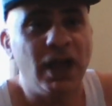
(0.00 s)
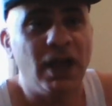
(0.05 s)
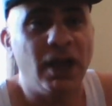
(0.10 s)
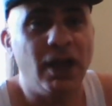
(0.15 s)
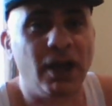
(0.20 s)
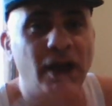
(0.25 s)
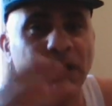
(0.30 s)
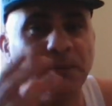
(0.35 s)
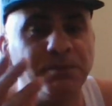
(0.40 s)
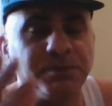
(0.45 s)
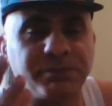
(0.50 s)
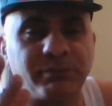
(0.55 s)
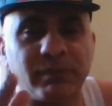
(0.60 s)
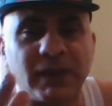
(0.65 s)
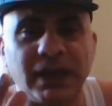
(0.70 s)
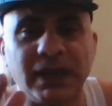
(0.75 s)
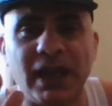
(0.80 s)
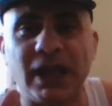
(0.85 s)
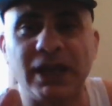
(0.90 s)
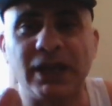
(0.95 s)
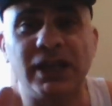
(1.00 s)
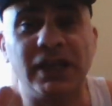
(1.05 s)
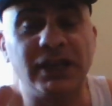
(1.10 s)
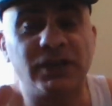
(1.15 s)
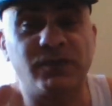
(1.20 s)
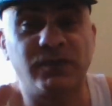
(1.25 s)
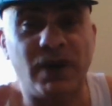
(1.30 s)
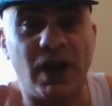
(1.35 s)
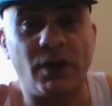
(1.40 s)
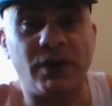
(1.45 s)
Now,
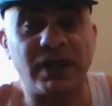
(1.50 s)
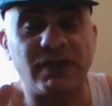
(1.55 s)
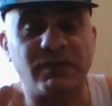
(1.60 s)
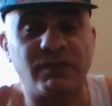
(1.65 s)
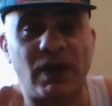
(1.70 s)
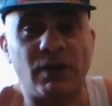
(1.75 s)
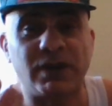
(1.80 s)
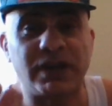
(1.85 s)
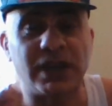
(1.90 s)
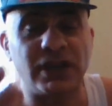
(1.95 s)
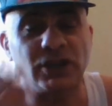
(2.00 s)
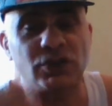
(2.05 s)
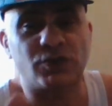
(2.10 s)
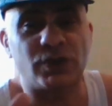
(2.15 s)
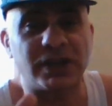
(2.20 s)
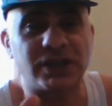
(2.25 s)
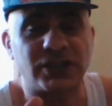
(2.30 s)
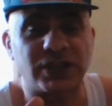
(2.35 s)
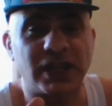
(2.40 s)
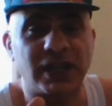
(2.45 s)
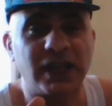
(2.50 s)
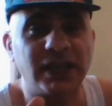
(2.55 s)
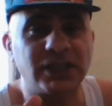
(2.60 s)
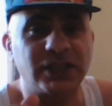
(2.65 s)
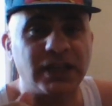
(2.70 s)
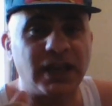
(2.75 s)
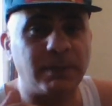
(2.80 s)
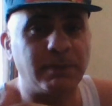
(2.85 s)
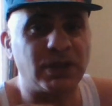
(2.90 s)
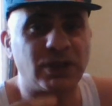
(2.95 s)
it's very, very interesting,
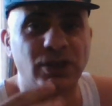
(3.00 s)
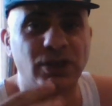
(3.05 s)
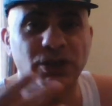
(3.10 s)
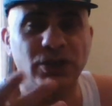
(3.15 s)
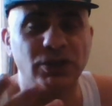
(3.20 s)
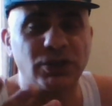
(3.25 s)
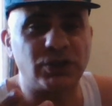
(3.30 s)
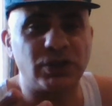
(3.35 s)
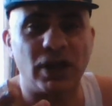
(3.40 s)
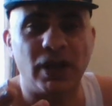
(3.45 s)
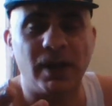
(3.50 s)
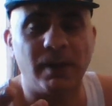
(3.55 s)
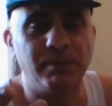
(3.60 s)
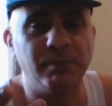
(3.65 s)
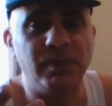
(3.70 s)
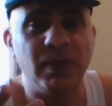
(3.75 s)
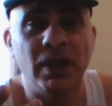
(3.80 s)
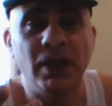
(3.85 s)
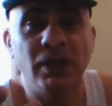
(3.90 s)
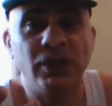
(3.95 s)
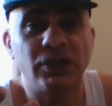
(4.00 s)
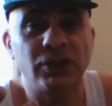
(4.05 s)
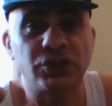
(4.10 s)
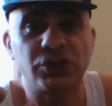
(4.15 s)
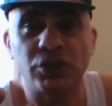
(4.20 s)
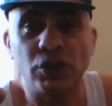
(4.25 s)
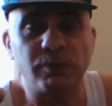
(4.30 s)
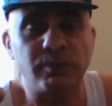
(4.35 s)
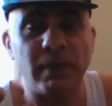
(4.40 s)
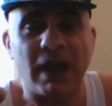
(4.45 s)
isn't it? Because
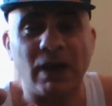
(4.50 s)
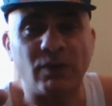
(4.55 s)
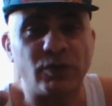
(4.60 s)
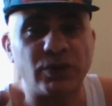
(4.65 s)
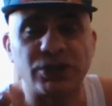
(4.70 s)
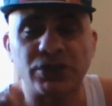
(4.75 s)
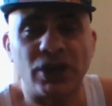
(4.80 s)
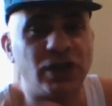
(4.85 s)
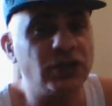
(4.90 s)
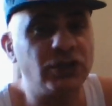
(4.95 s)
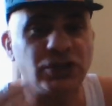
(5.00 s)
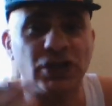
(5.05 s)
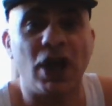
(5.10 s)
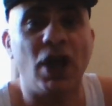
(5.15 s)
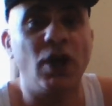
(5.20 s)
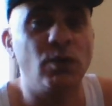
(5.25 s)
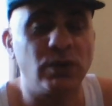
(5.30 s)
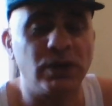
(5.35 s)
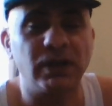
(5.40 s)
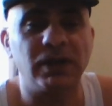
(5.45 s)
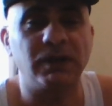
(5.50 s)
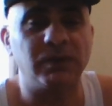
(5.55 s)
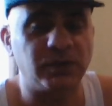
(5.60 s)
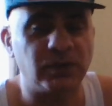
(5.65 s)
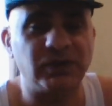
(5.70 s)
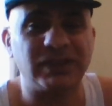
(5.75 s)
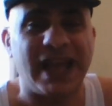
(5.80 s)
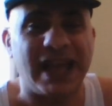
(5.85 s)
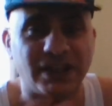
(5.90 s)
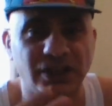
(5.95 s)
Superman Returns,
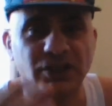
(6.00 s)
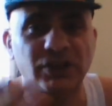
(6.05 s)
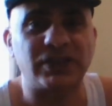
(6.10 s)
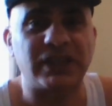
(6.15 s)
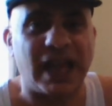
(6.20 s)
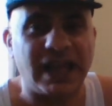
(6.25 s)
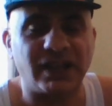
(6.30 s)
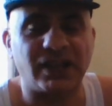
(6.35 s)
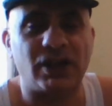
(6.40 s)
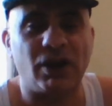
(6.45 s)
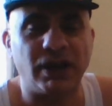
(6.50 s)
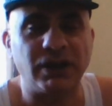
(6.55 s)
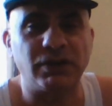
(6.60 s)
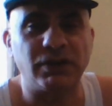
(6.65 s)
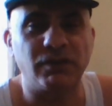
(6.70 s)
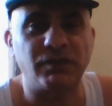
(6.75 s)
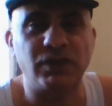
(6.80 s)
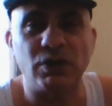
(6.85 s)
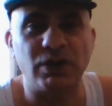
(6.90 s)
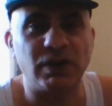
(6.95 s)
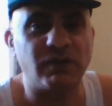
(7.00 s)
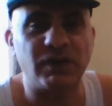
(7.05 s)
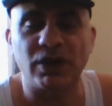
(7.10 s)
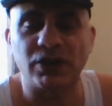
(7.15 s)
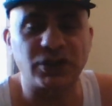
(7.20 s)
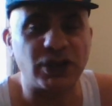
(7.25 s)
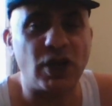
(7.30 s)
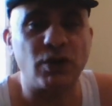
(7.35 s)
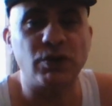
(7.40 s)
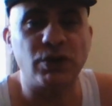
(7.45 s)
that kind of
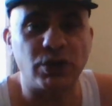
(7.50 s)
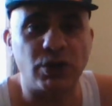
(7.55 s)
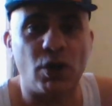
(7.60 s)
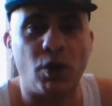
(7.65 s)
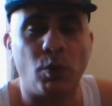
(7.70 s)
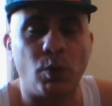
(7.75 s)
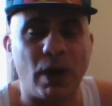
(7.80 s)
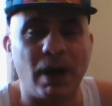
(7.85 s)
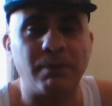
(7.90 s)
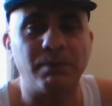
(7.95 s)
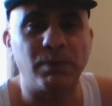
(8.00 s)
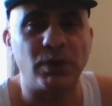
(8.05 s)
universe only got one